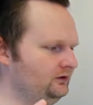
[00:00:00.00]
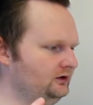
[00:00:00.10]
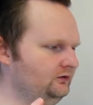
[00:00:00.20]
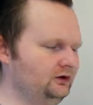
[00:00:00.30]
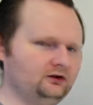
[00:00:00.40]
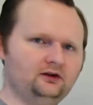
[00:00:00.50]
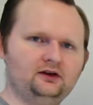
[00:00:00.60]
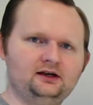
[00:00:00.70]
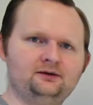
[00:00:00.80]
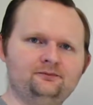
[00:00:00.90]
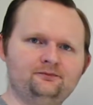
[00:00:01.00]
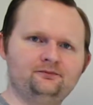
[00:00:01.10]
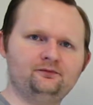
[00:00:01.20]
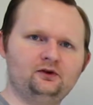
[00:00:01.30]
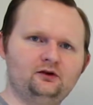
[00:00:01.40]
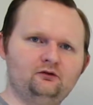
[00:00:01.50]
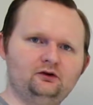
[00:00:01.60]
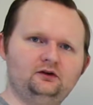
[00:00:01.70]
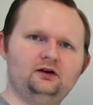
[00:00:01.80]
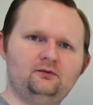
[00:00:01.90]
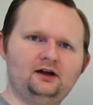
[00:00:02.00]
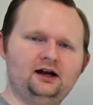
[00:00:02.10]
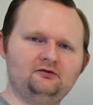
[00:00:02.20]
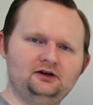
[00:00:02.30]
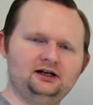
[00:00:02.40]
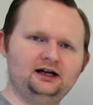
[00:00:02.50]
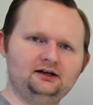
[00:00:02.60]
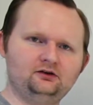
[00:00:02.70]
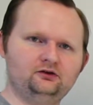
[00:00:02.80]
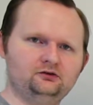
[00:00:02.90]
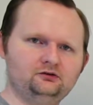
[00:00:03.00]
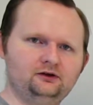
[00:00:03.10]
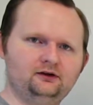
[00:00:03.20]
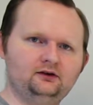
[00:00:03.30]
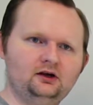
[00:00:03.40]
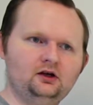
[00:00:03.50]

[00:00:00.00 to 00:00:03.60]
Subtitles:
The first tip that I really like to use is,